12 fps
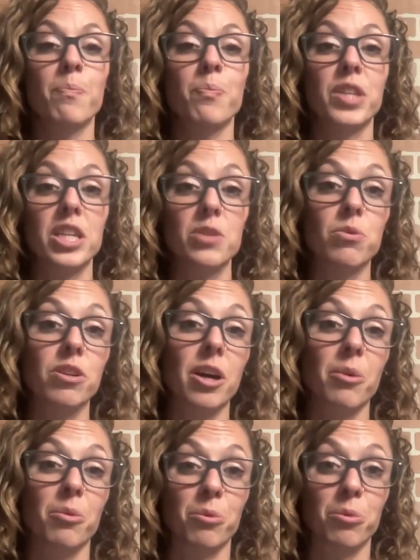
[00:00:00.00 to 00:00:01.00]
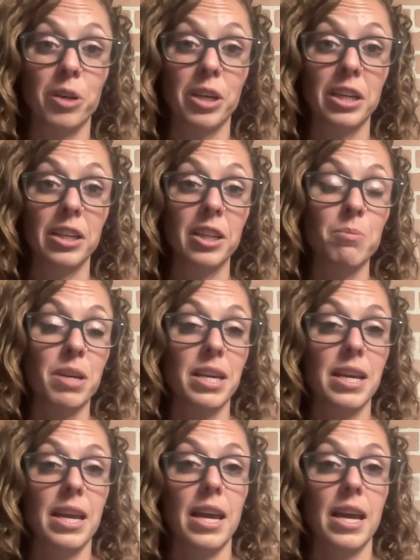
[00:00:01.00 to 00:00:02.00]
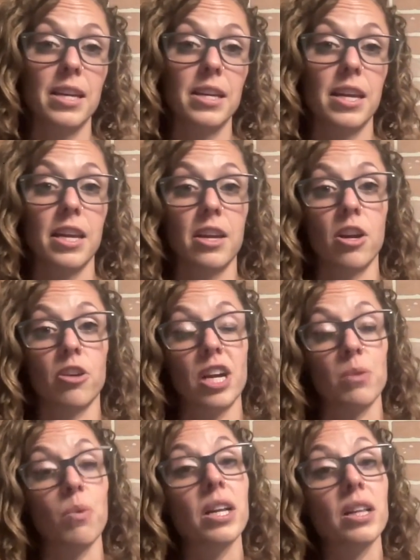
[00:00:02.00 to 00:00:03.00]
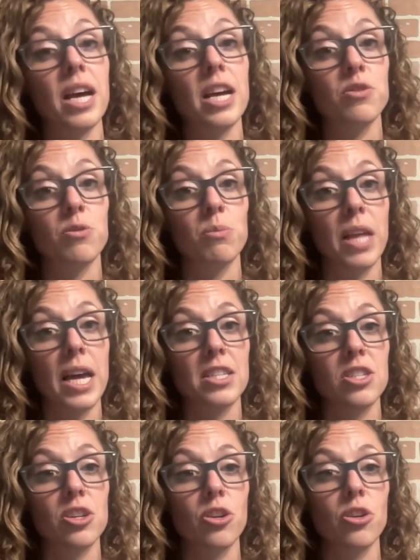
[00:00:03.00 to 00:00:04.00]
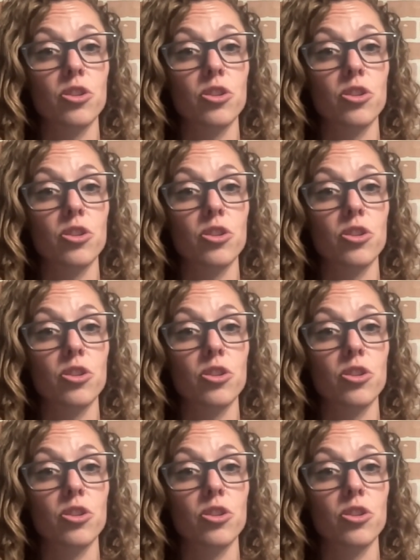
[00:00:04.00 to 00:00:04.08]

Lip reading: these were a really big hit in our grade 1 classroom last year.